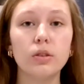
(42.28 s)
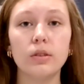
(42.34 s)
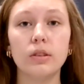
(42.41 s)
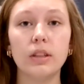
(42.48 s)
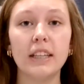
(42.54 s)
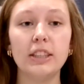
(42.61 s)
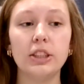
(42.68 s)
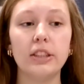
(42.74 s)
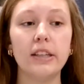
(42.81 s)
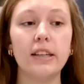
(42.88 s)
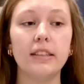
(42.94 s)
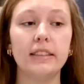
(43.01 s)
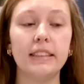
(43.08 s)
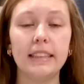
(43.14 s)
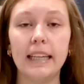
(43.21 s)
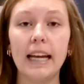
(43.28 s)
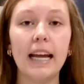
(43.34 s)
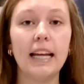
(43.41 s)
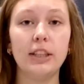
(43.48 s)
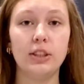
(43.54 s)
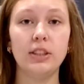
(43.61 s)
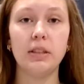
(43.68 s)
let's just get
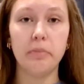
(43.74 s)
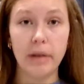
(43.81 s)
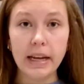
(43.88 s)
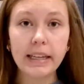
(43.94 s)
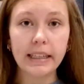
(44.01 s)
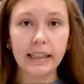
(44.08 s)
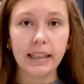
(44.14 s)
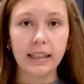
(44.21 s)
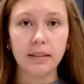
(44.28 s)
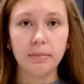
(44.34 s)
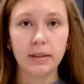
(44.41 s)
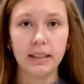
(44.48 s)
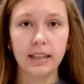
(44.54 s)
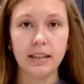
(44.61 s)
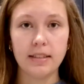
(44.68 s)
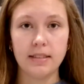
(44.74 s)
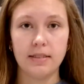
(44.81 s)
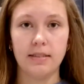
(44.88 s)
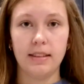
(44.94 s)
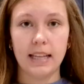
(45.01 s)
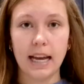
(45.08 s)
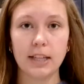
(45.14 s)
into the baking because
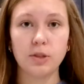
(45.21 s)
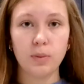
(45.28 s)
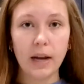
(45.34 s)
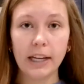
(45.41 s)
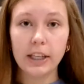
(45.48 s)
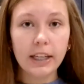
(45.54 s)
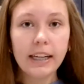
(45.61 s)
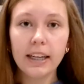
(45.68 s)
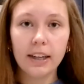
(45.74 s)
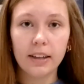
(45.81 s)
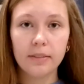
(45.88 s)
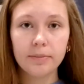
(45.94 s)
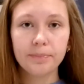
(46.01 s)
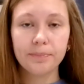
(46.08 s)
that's why you're here.